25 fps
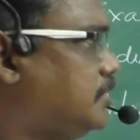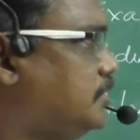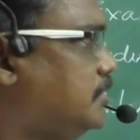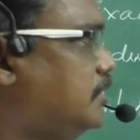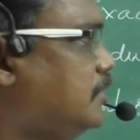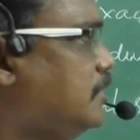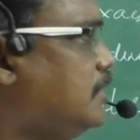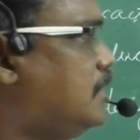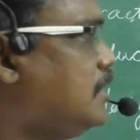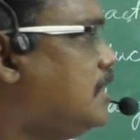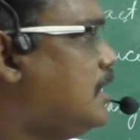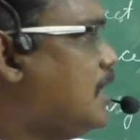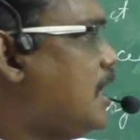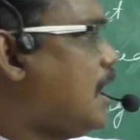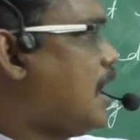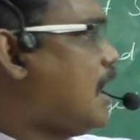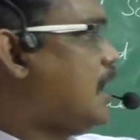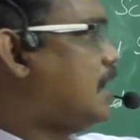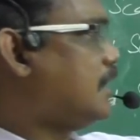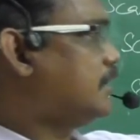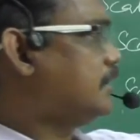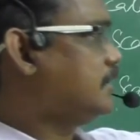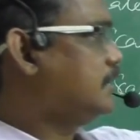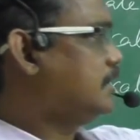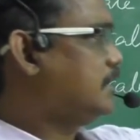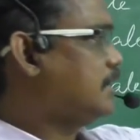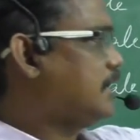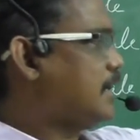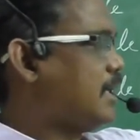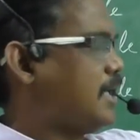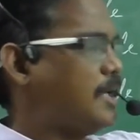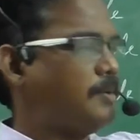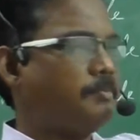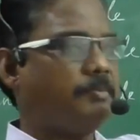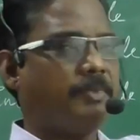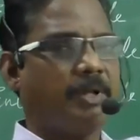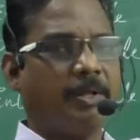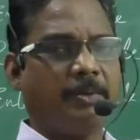100
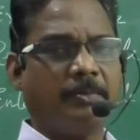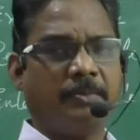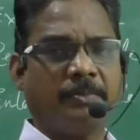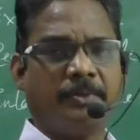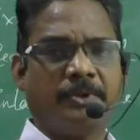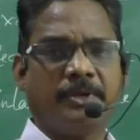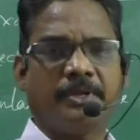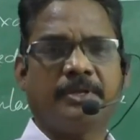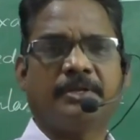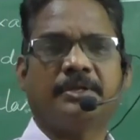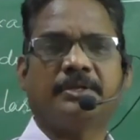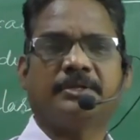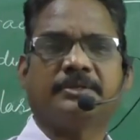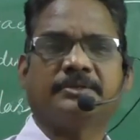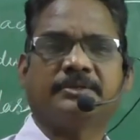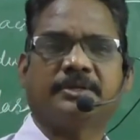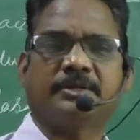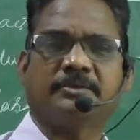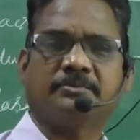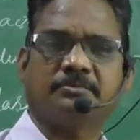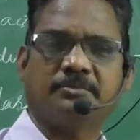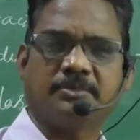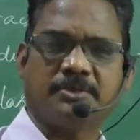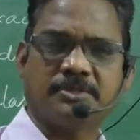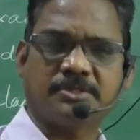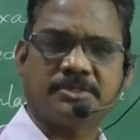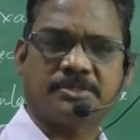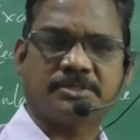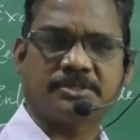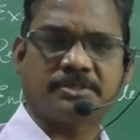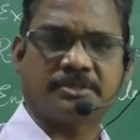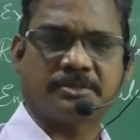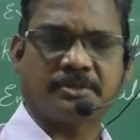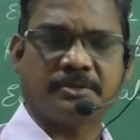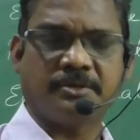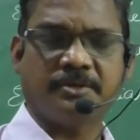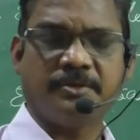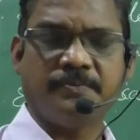mm. That means
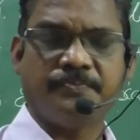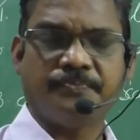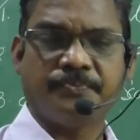the